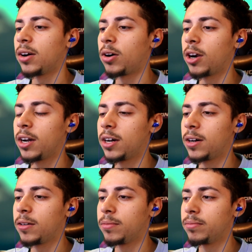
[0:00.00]
are
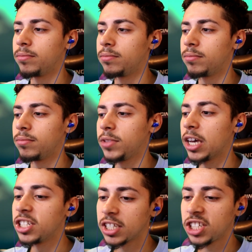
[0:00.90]
um
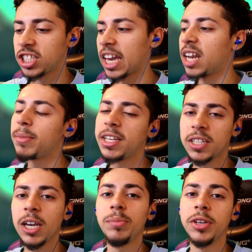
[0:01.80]
yeah, just just anime
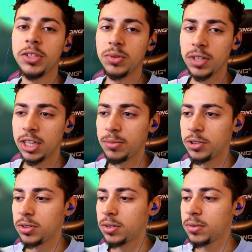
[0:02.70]
type pixel
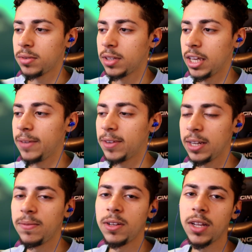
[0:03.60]
games, you know? Even
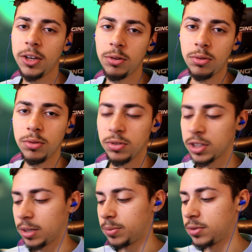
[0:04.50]
even like horror
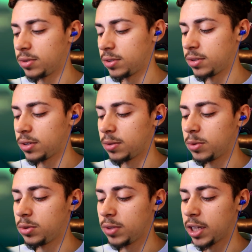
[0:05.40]
type ones, you know,
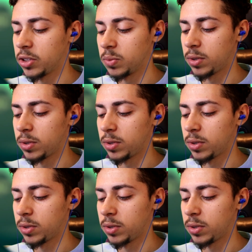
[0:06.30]
we'll do that as